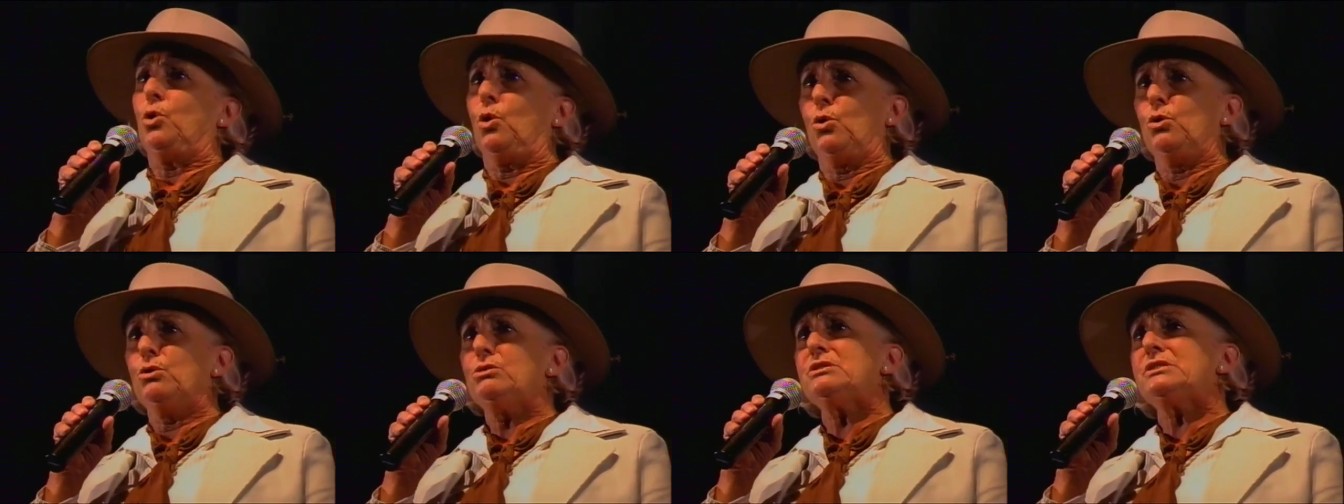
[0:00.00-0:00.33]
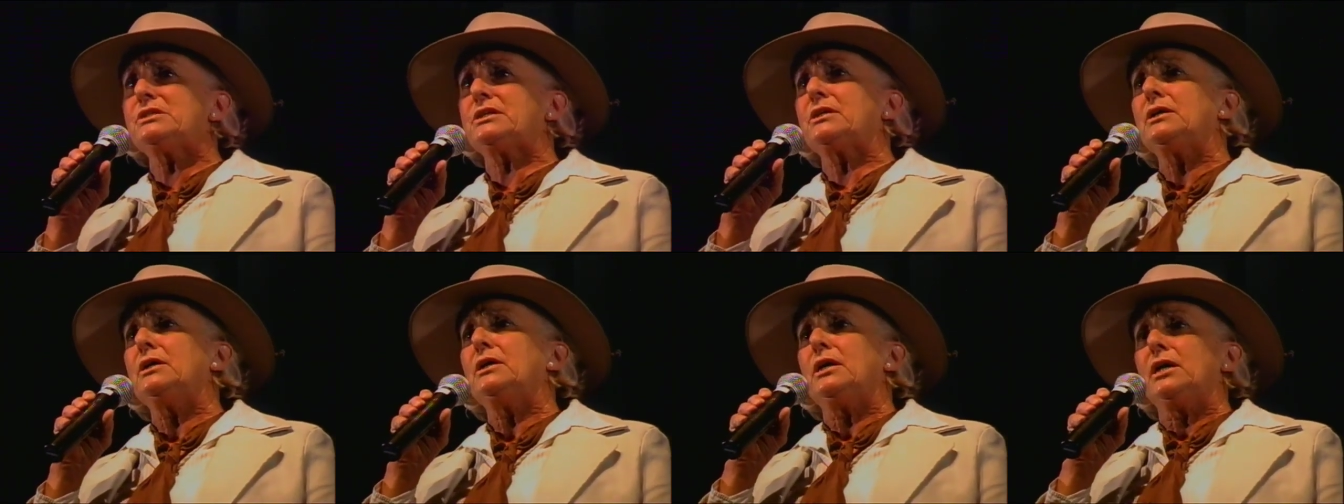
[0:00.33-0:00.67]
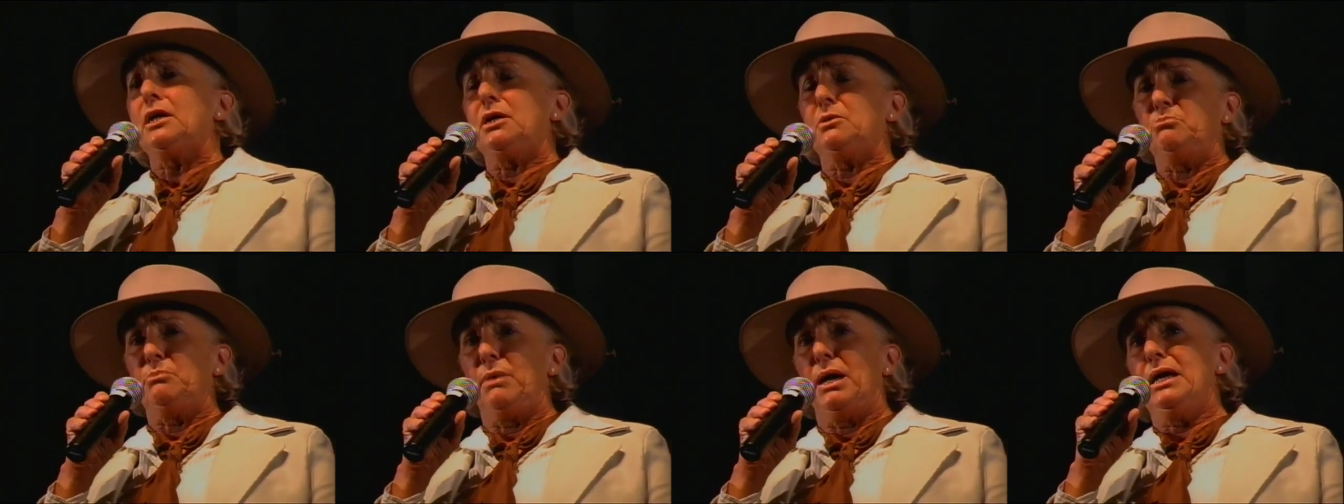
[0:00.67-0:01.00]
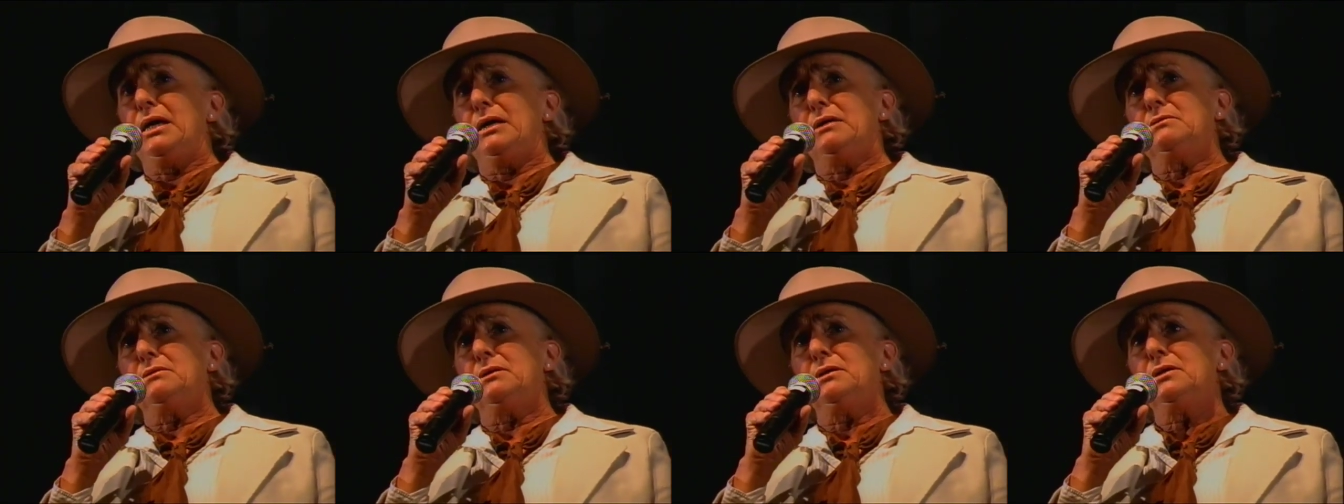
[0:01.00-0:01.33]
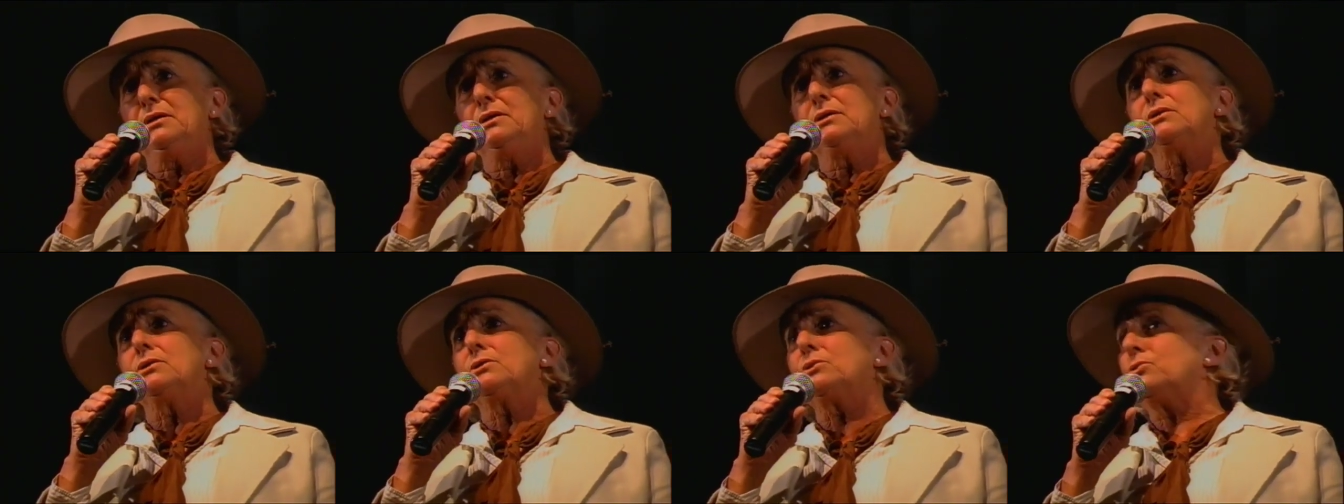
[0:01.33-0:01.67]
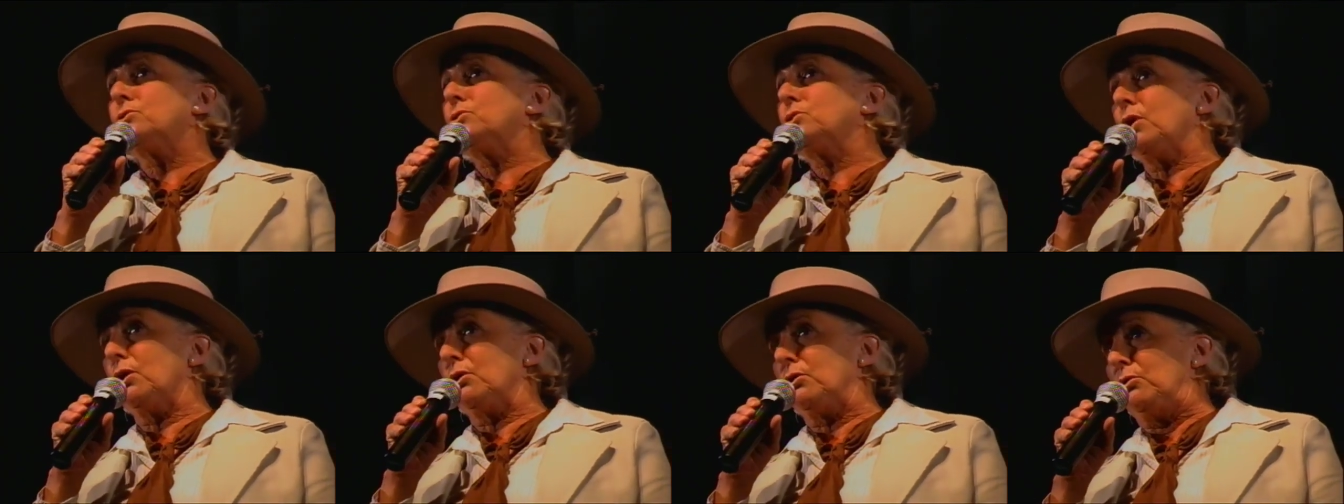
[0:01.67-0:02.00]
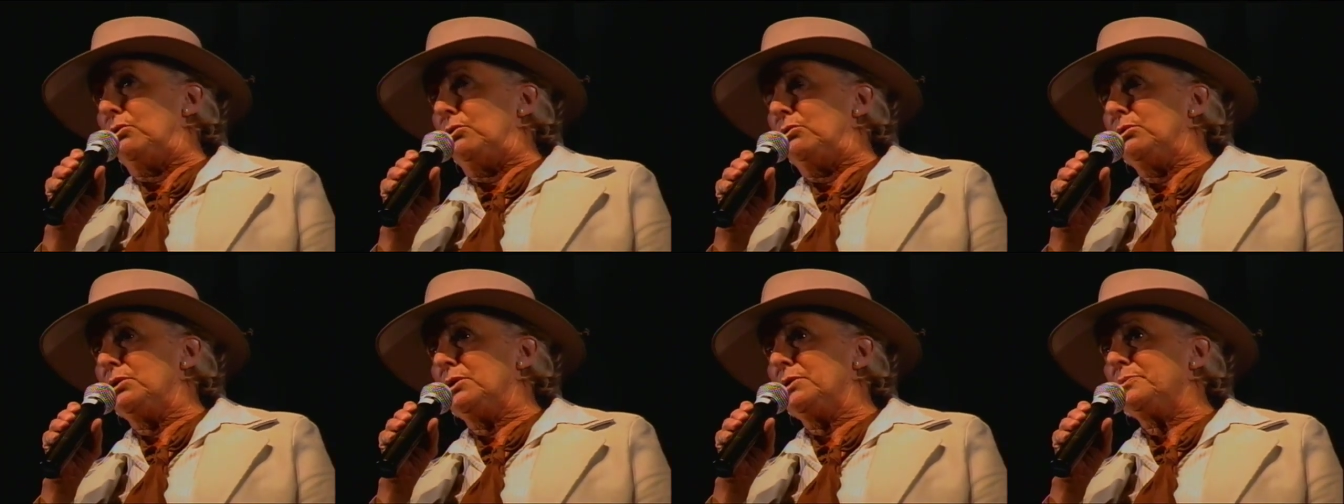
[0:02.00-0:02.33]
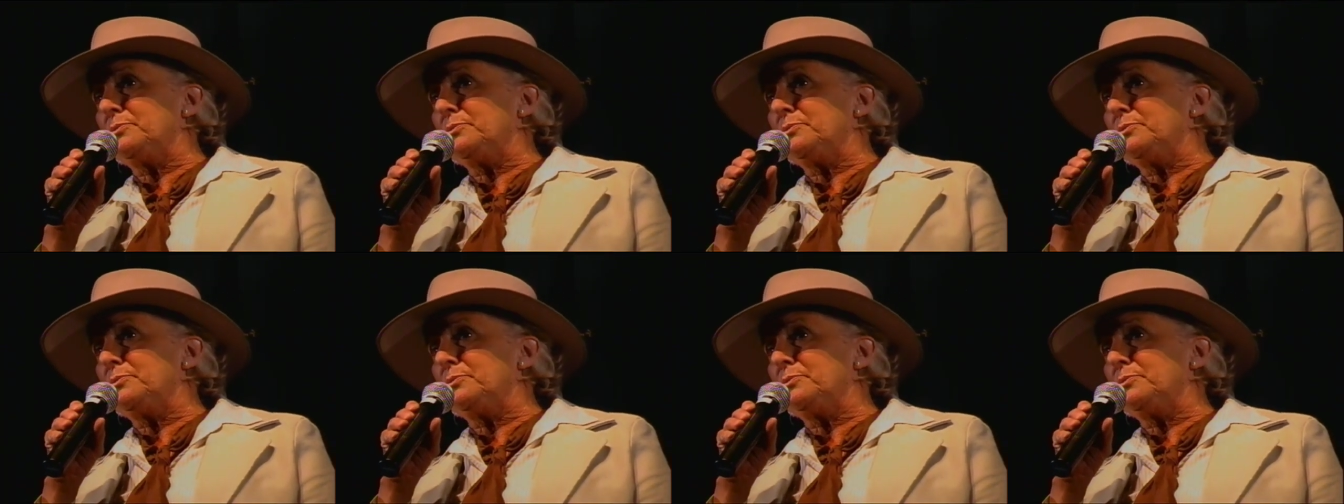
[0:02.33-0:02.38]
horse and man could go.